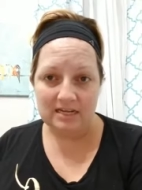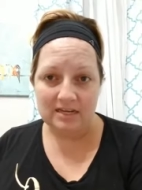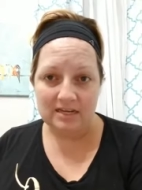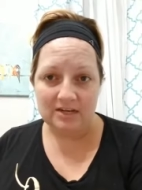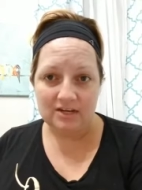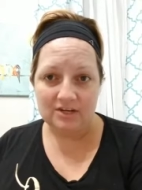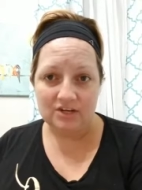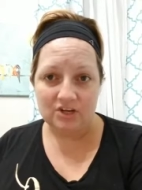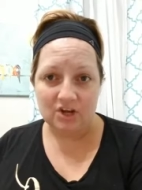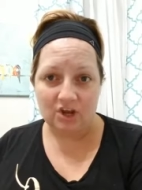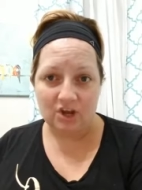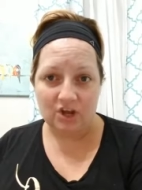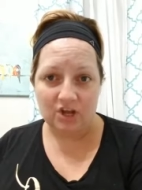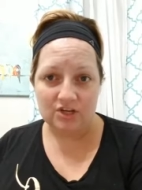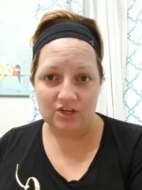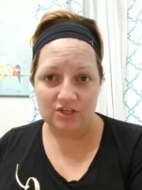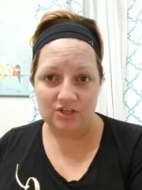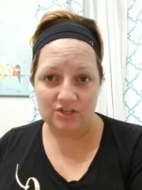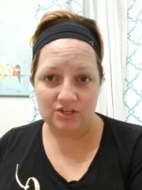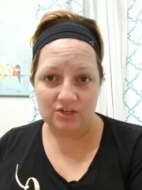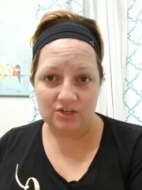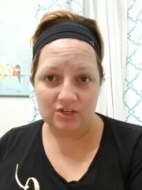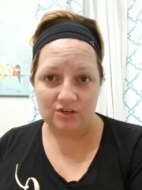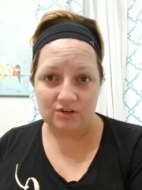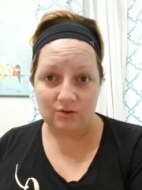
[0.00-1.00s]

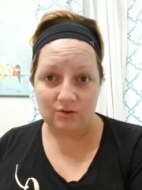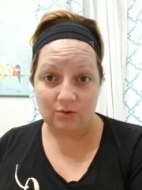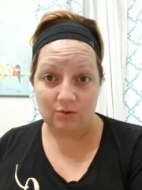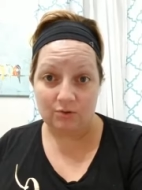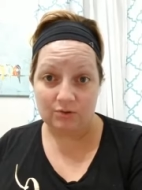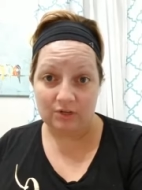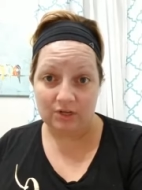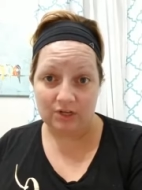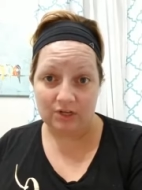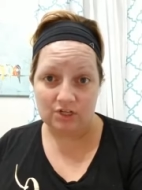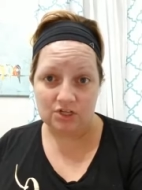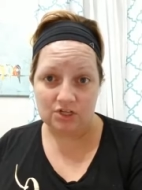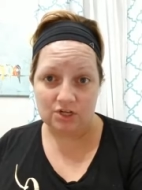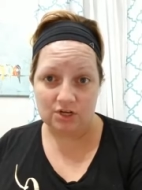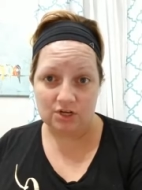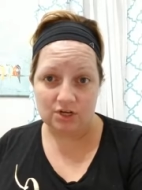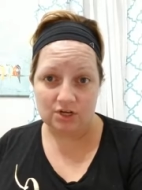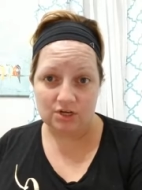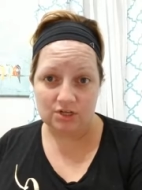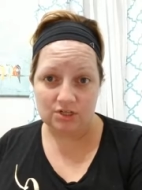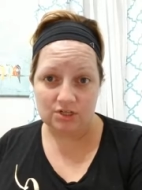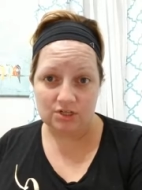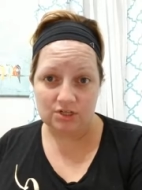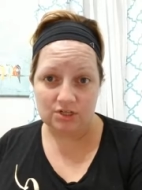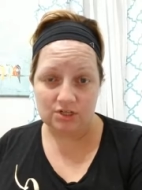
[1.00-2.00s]
not holding a
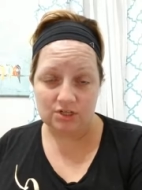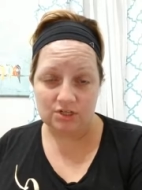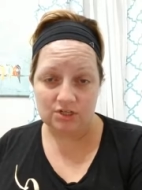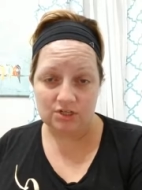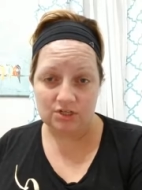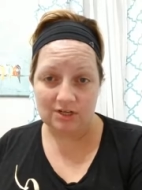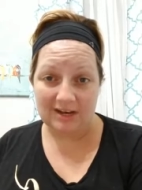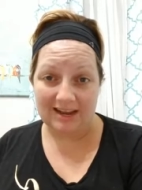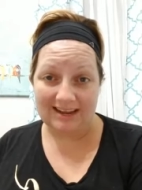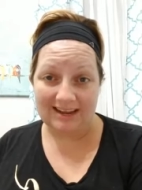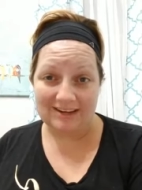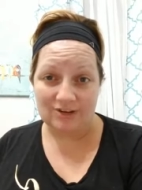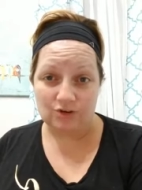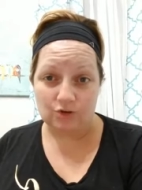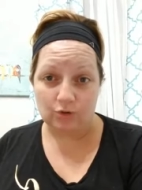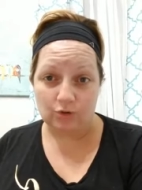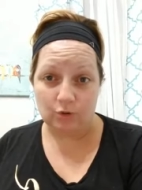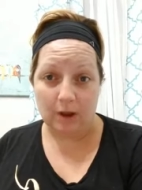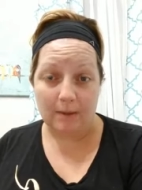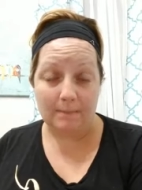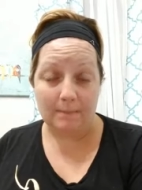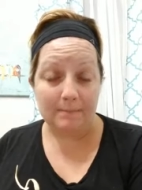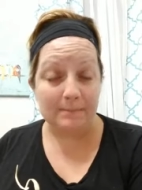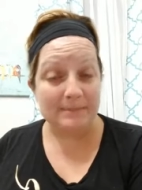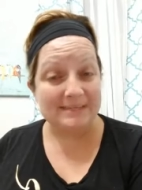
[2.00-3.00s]
charge. I
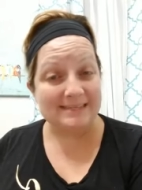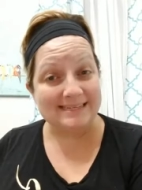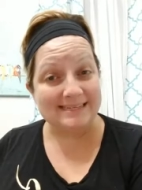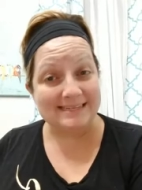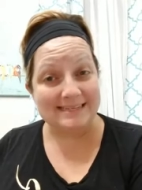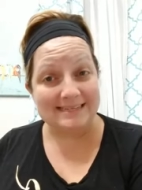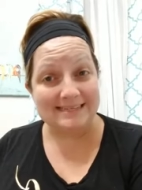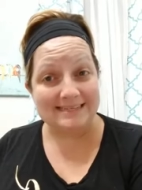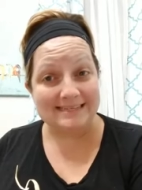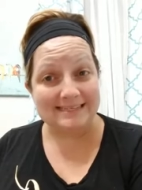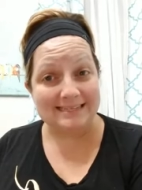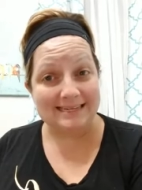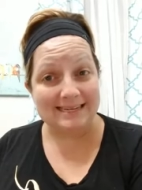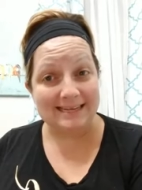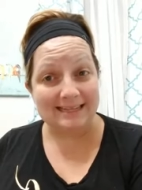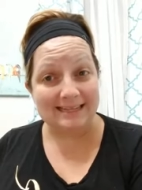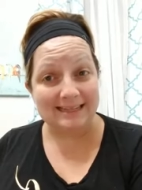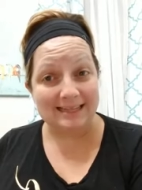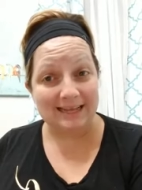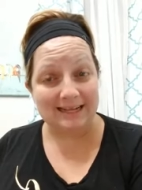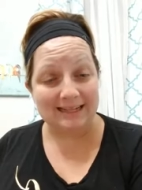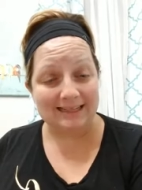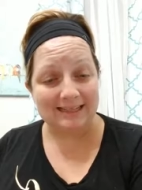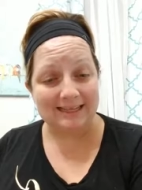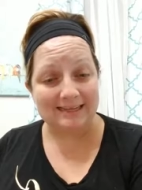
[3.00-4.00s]
dropped it.
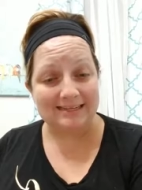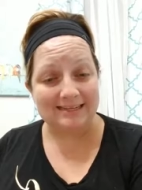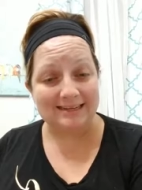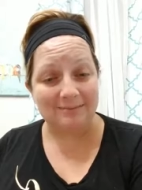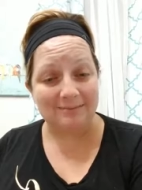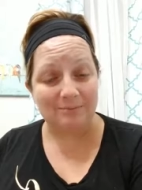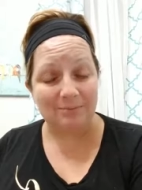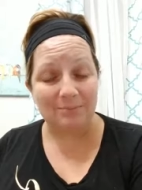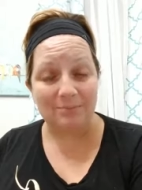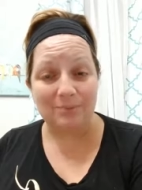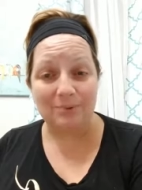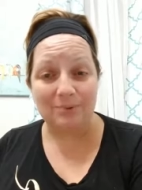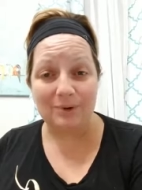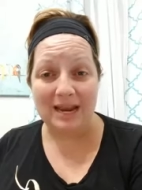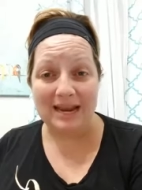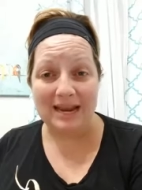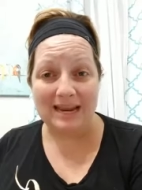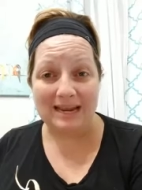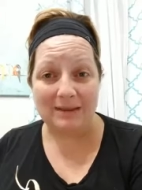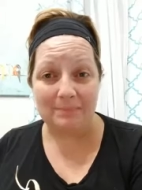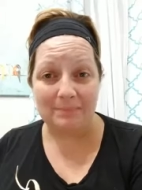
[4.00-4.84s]
Luckily it didn't break,